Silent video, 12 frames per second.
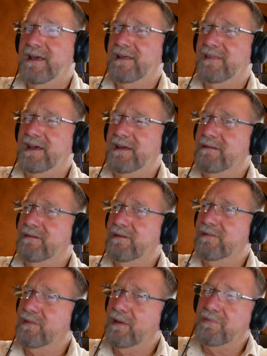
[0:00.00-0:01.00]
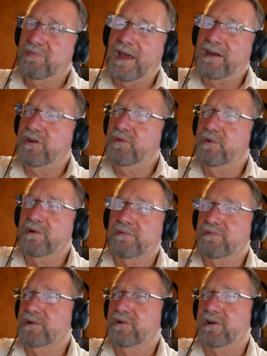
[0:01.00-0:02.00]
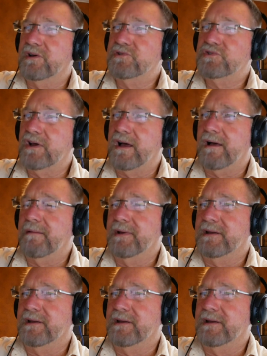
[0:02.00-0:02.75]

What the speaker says: do a real good job,